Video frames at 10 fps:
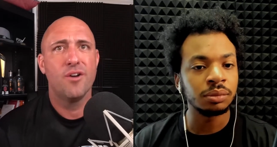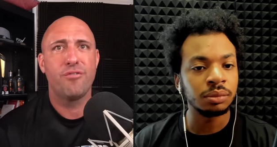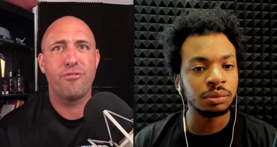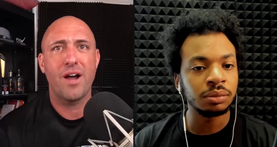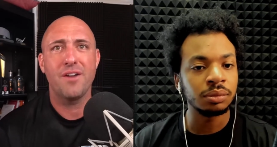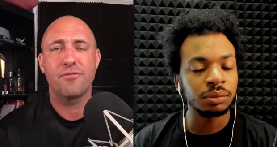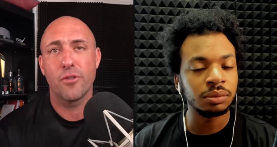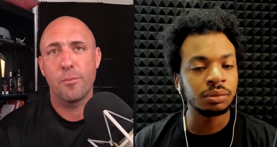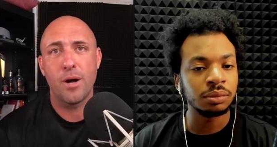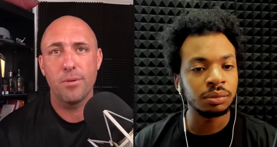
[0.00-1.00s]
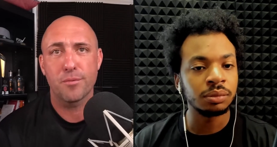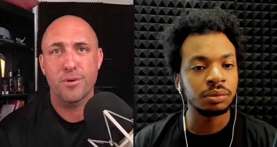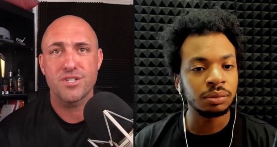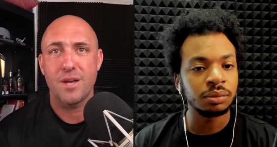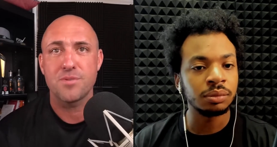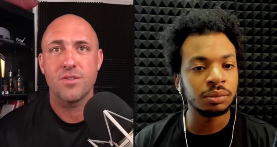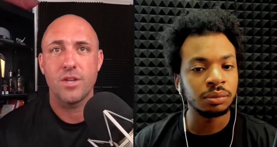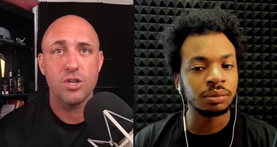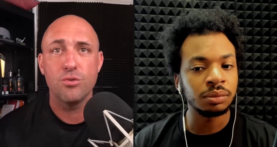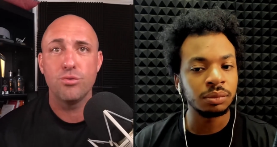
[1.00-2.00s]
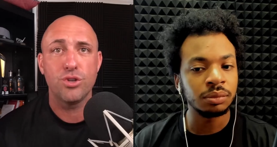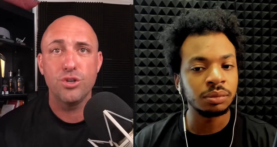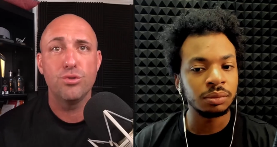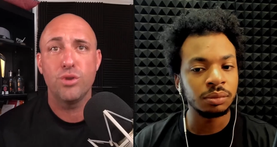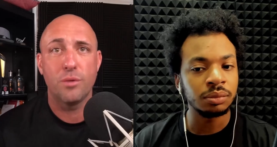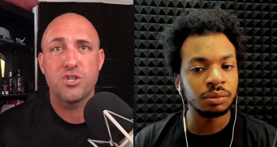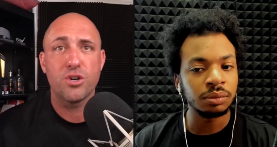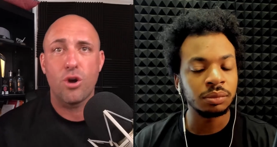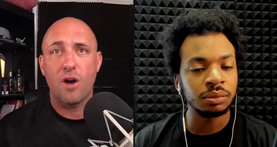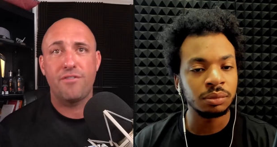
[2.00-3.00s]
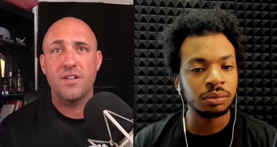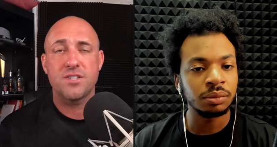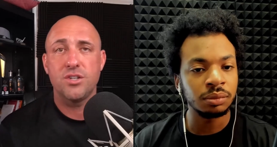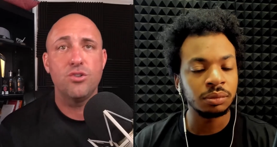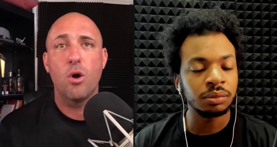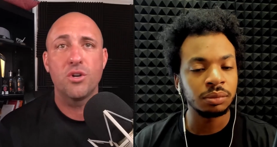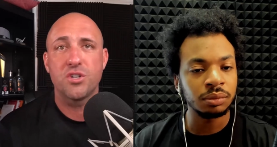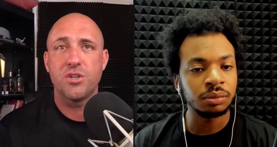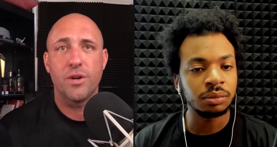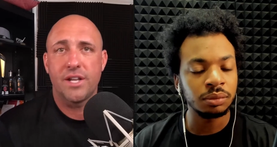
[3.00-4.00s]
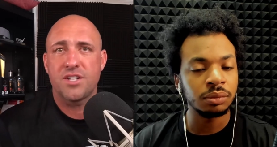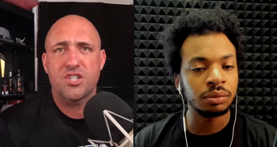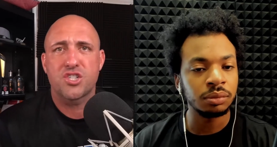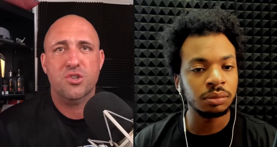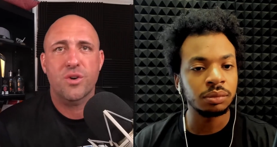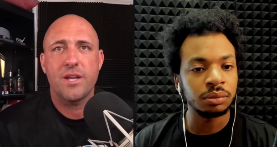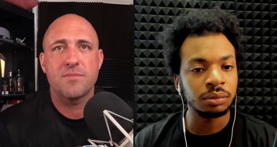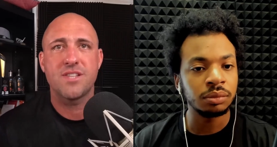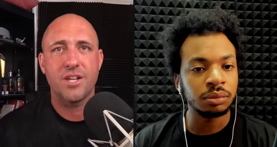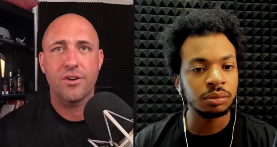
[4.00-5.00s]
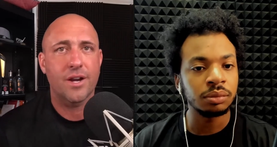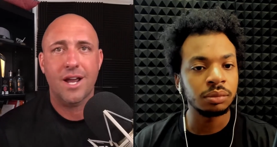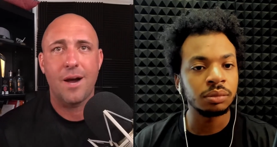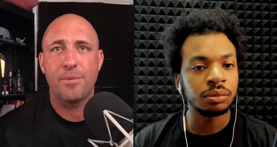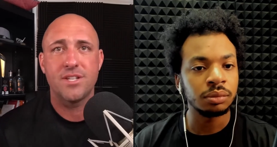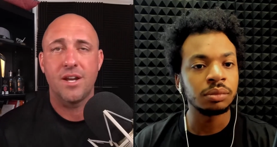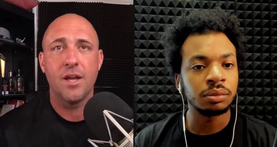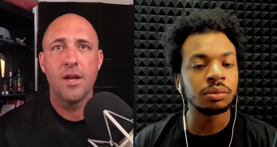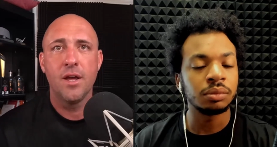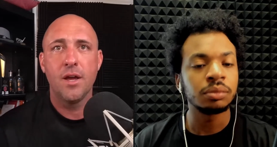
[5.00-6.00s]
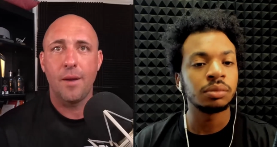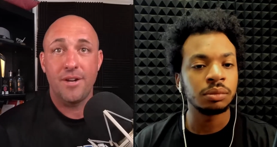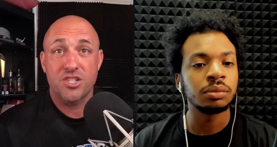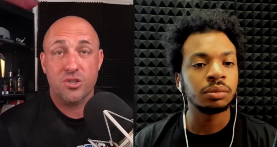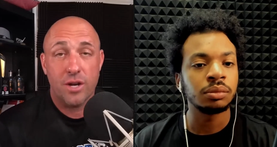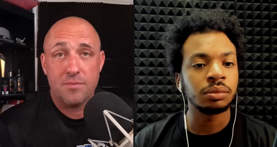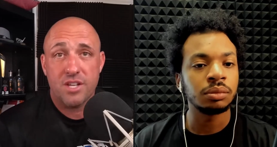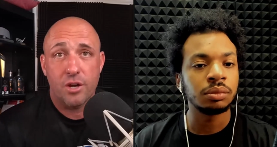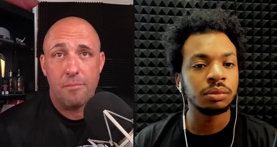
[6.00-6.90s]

Speaker 1: fight for the public perception that it was your offense and you know what you're doing. That just screams that you're incompetent. I mean, it screams that you're